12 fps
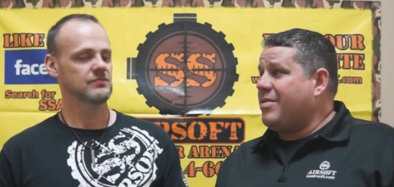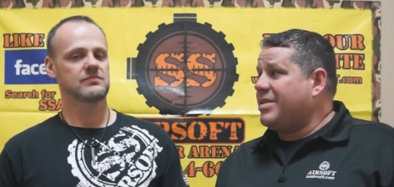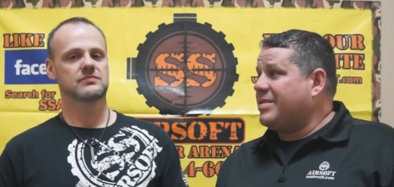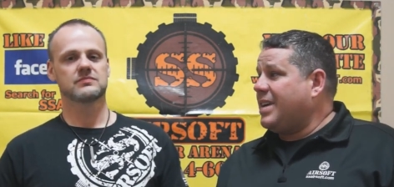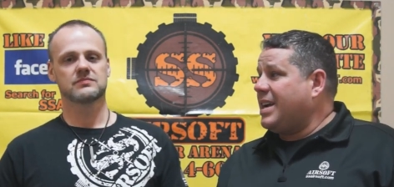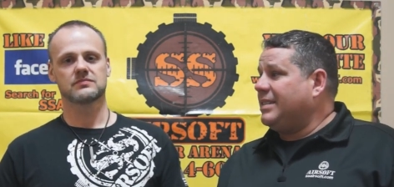
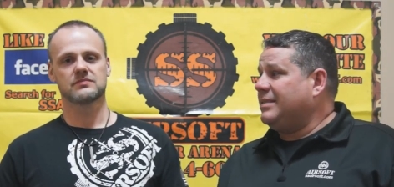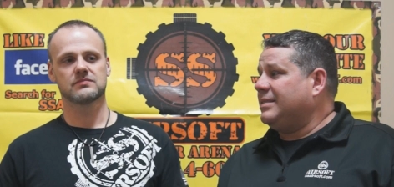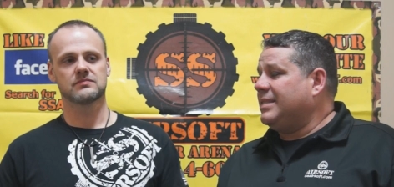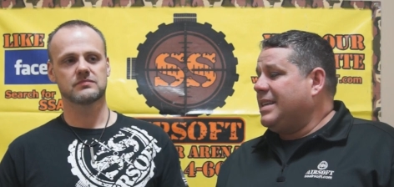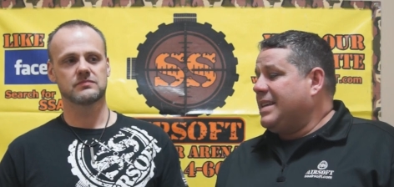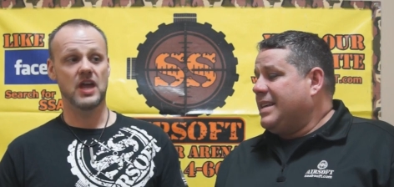Speaker 1: orders, right?
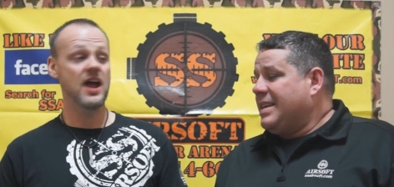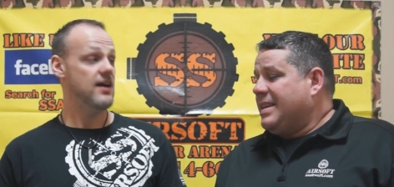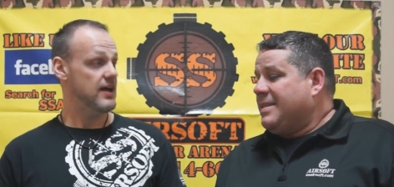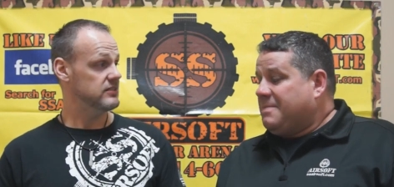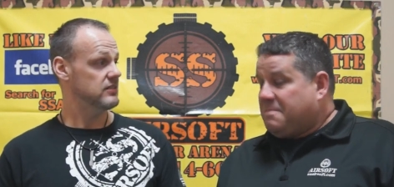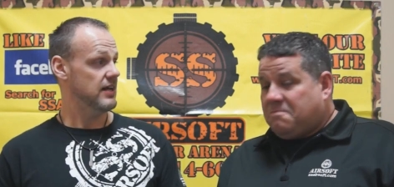
Speaker 2: Yeah,
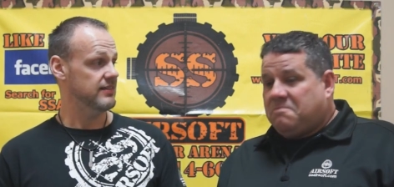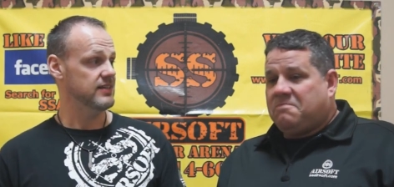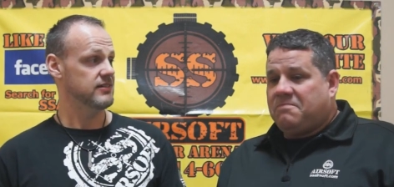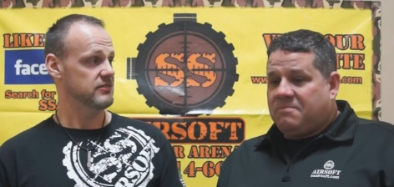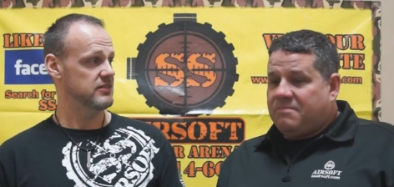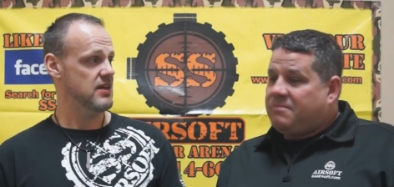actually, I
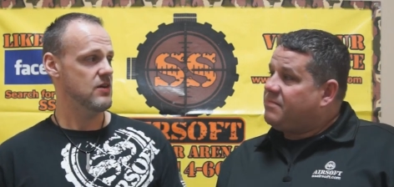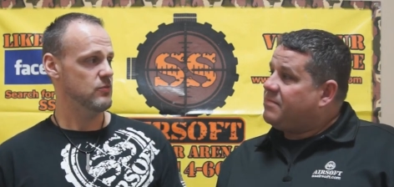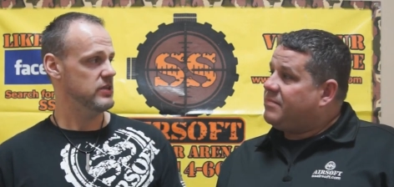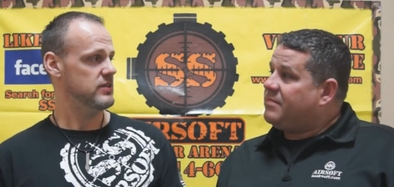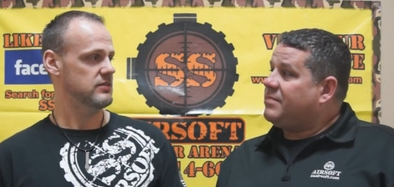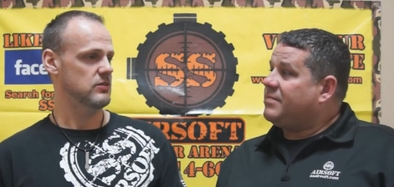think it was
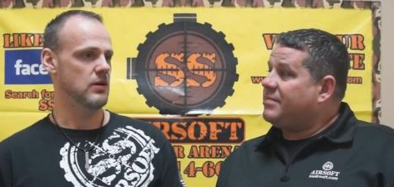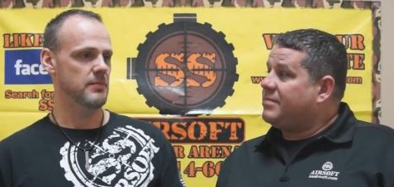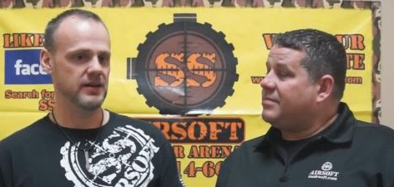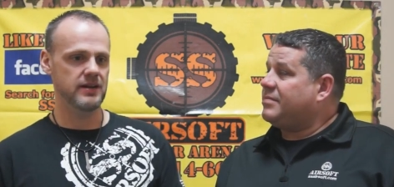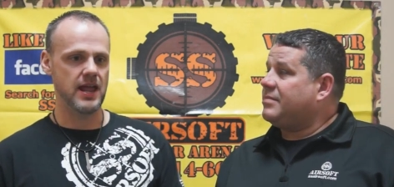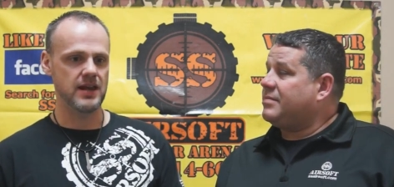that week. So,
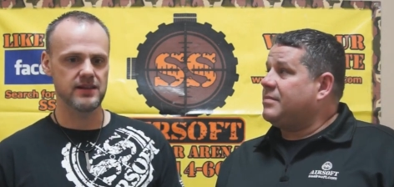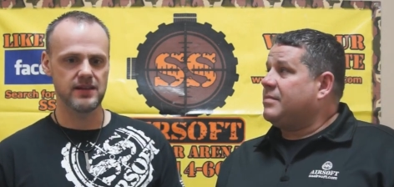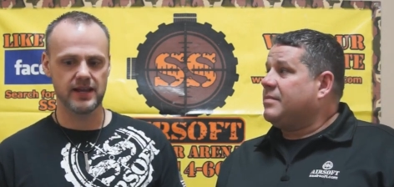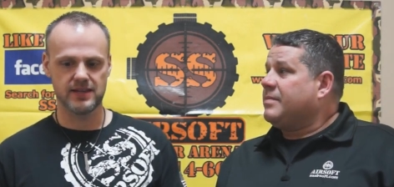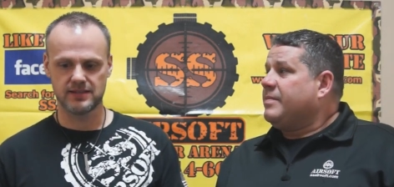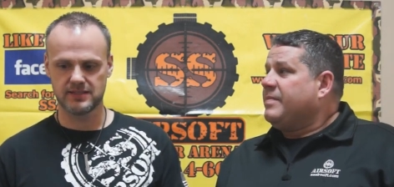I mean,
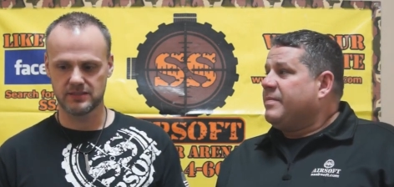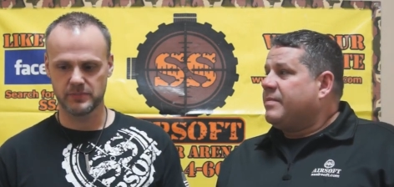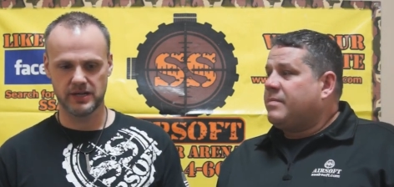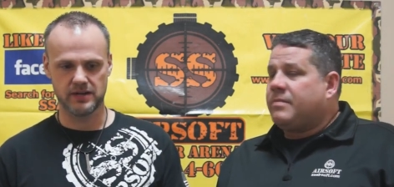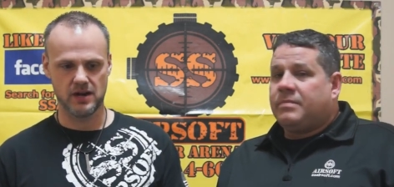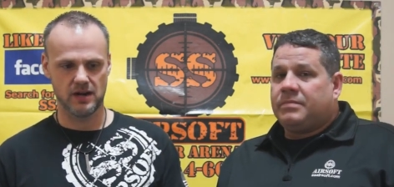Andy, I guess, has
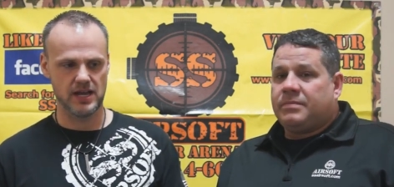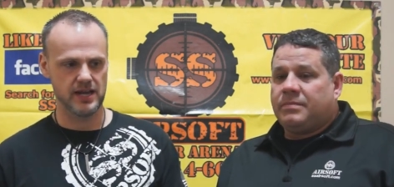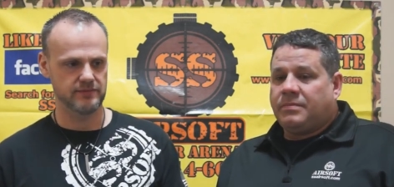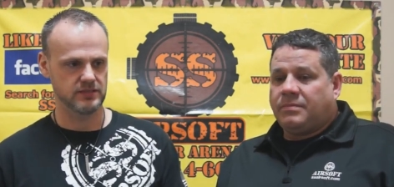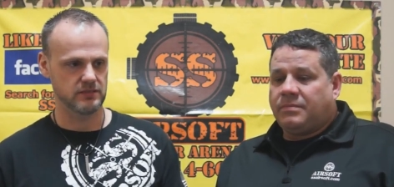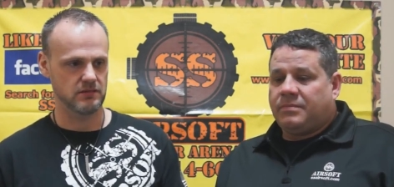been in our
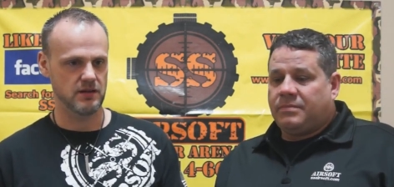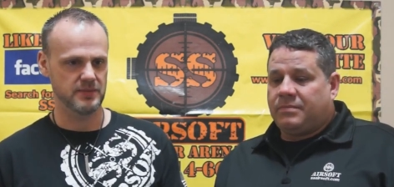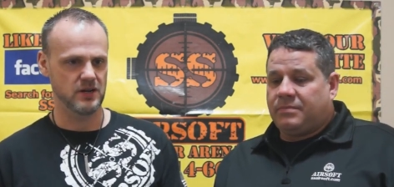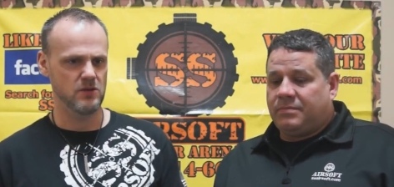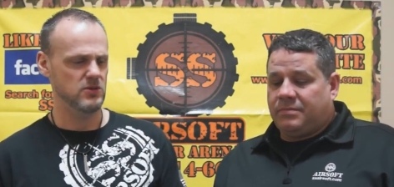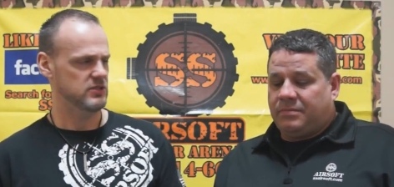lives, I
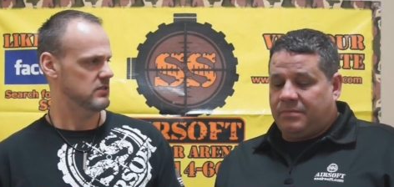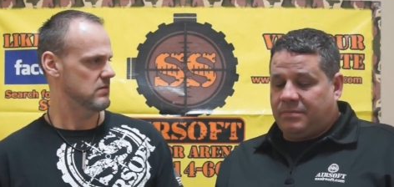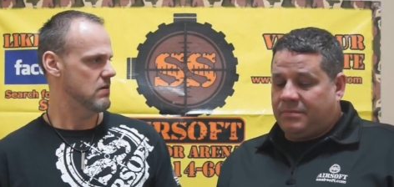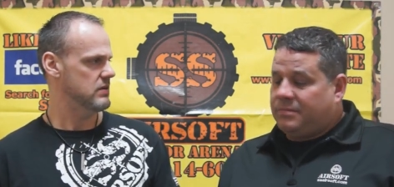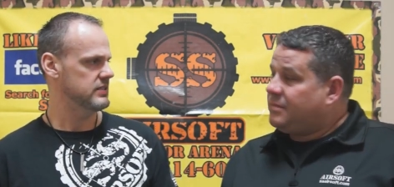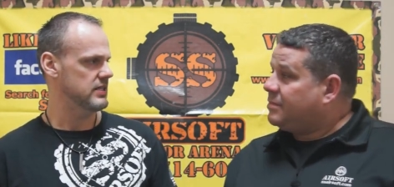mean, almost as
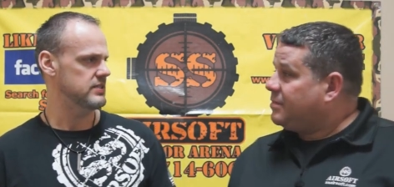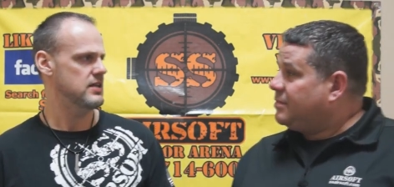long as